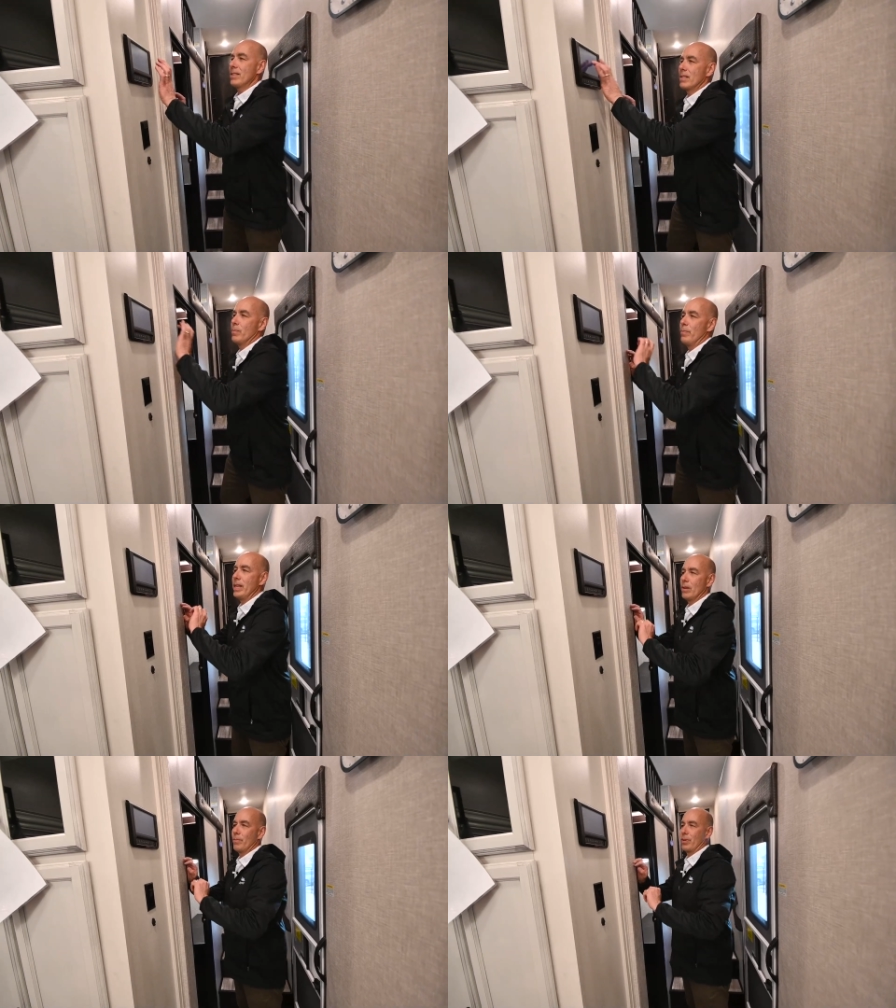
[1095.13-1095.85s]
this
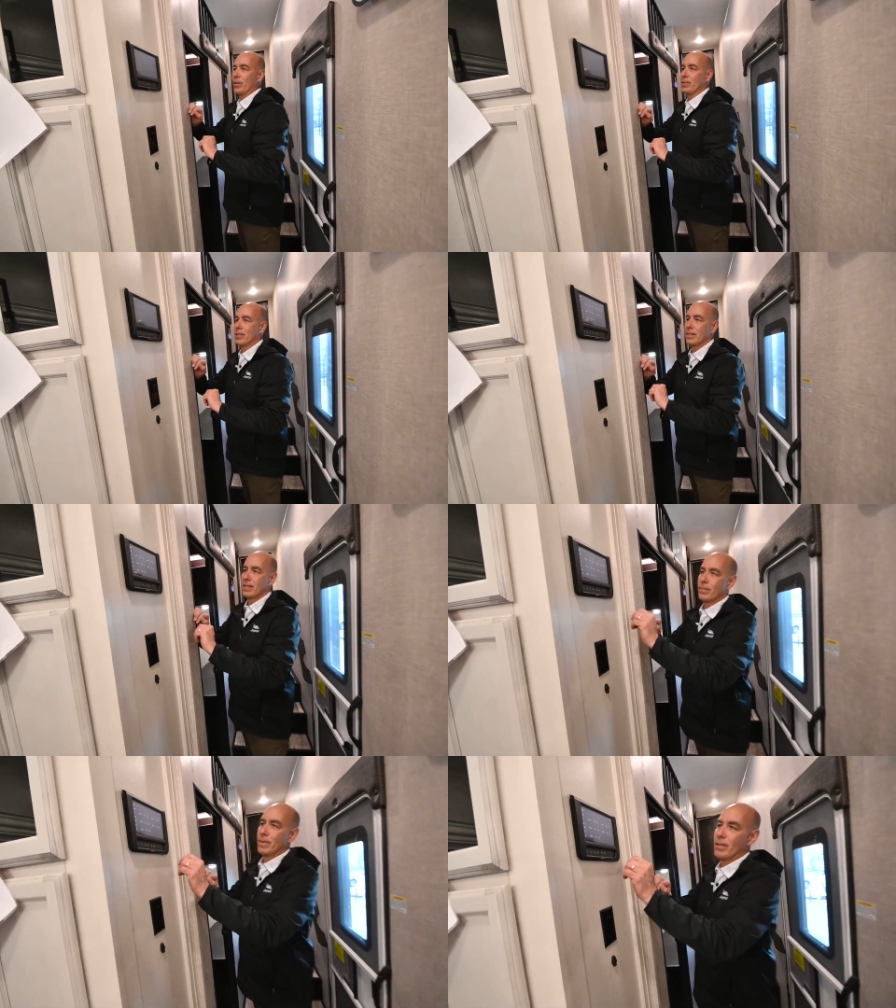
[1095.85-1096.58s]
BM Pro
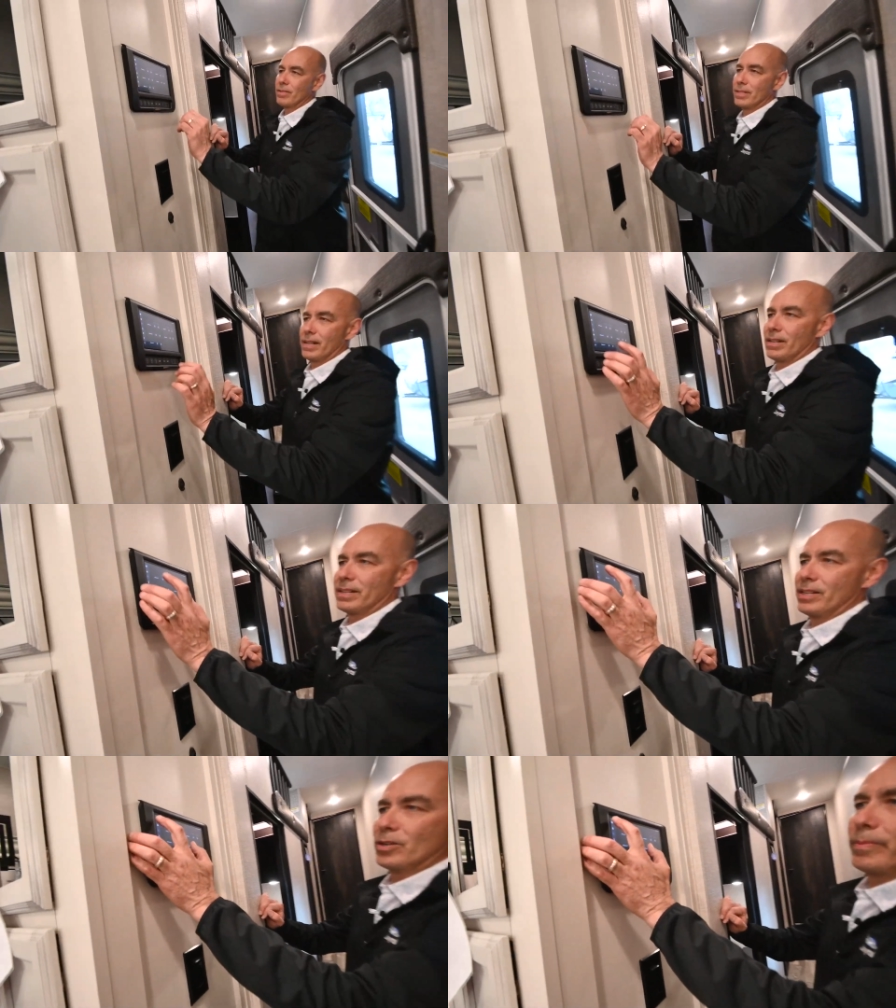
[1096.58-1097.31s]
system I was telling you